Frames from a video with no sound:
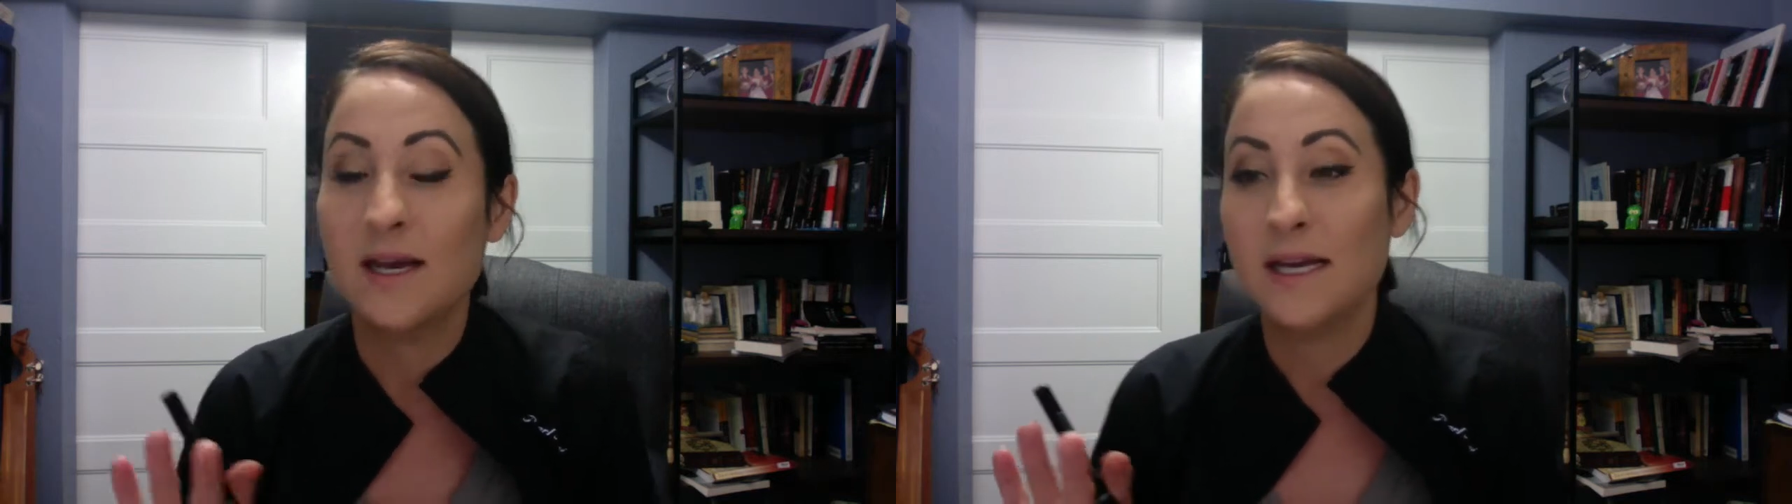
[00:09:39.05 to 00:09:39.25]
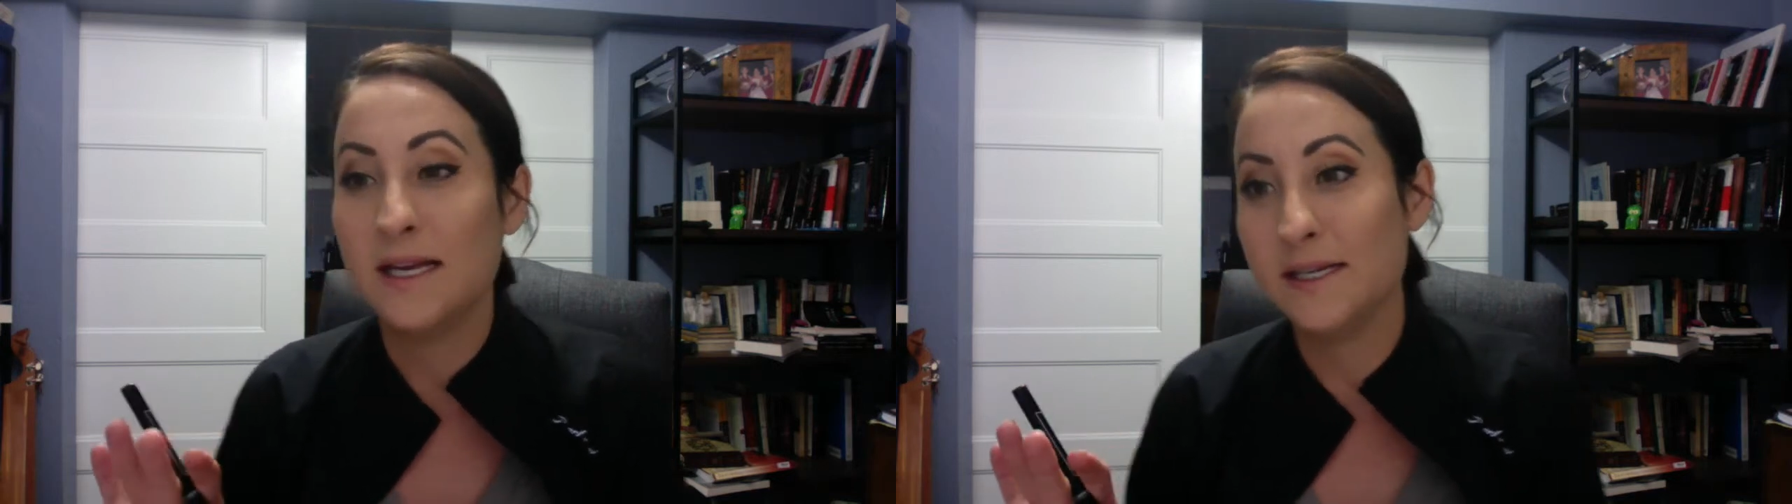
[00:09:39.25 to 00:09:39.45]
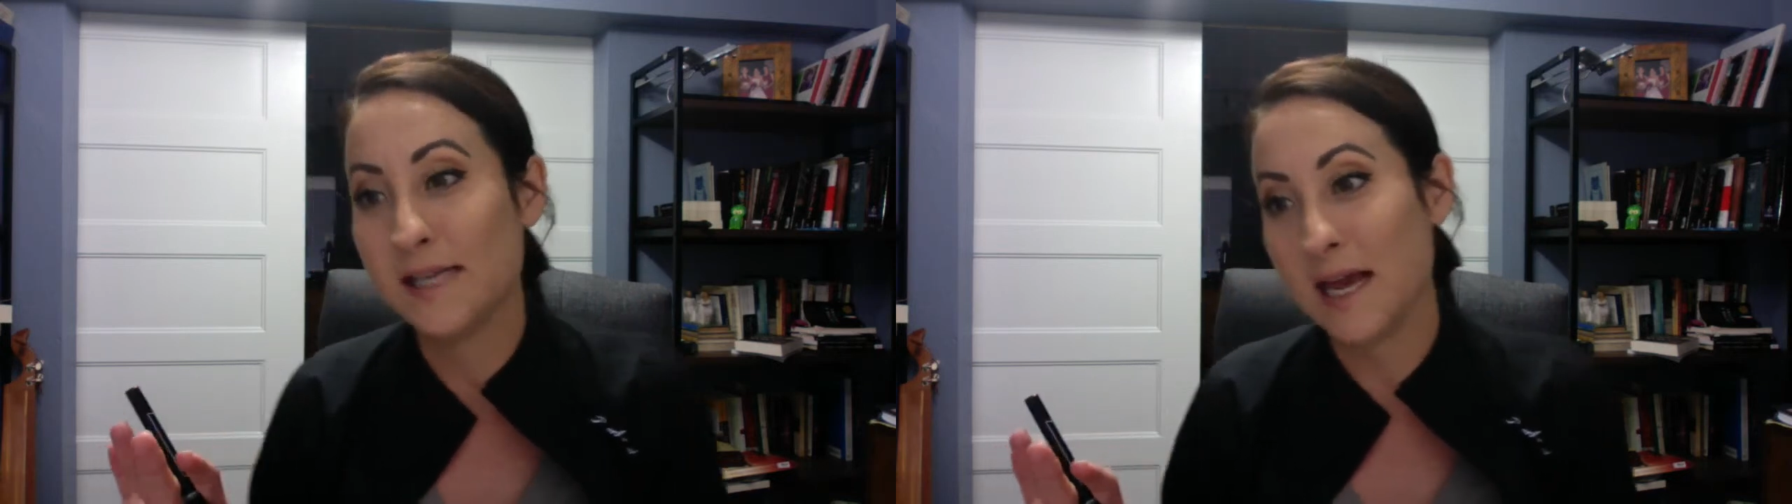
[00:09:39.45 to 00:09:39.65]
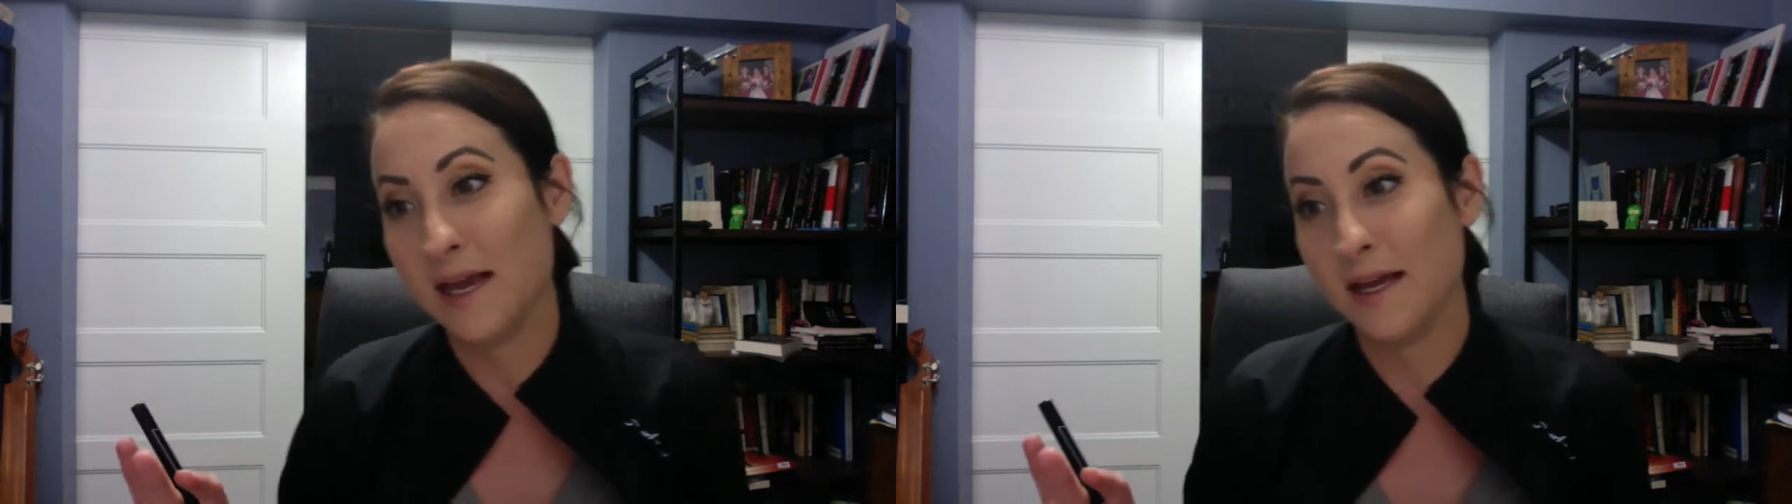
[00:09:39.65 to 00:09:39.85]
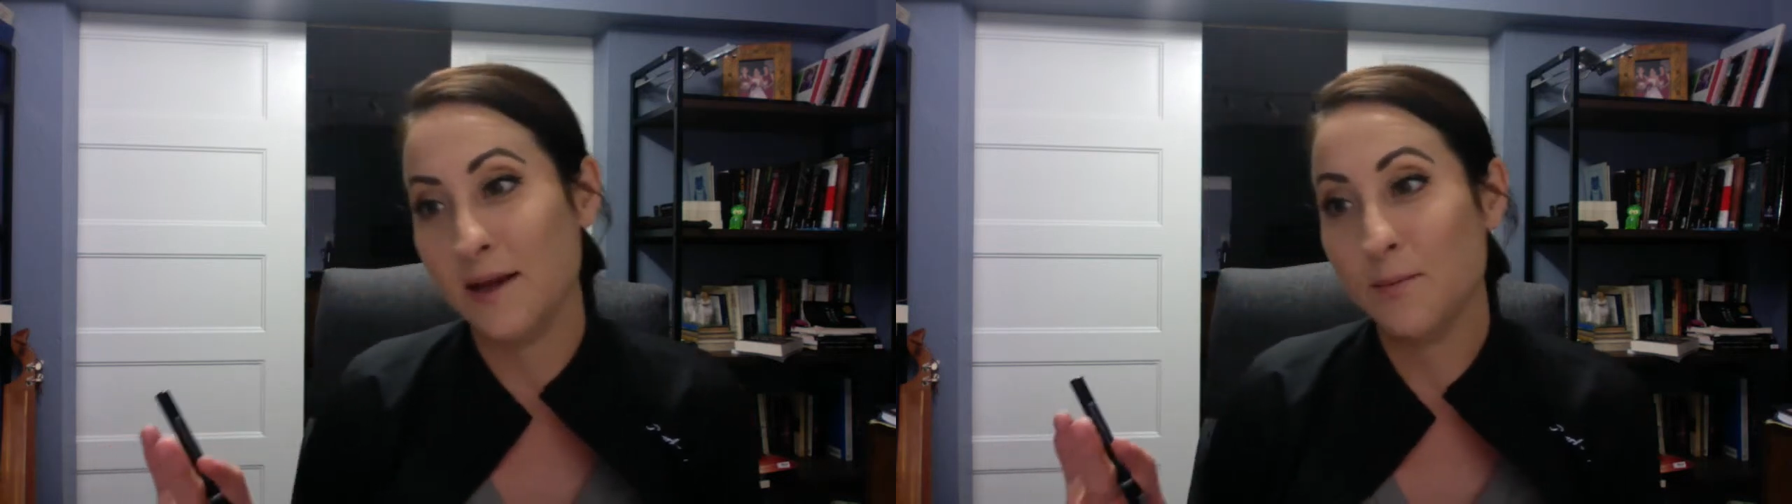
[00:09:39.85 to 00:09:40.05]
He's a